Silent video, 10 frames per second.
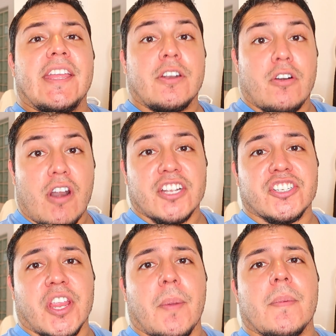In
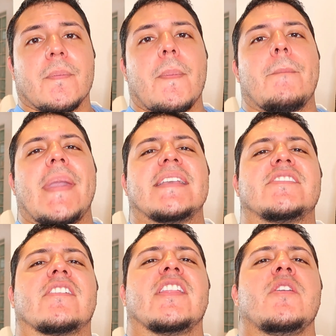crushing,
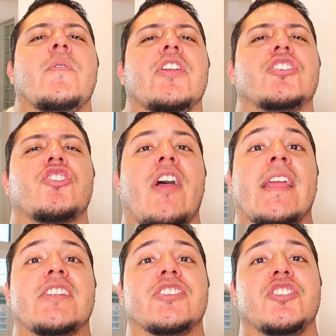basically what you're
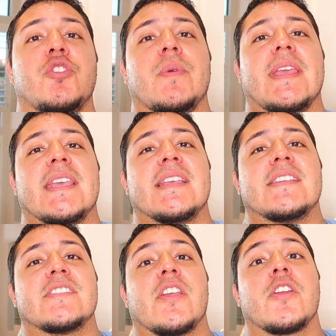trying to do
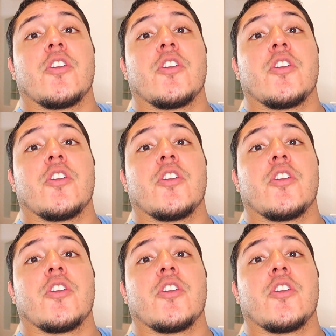is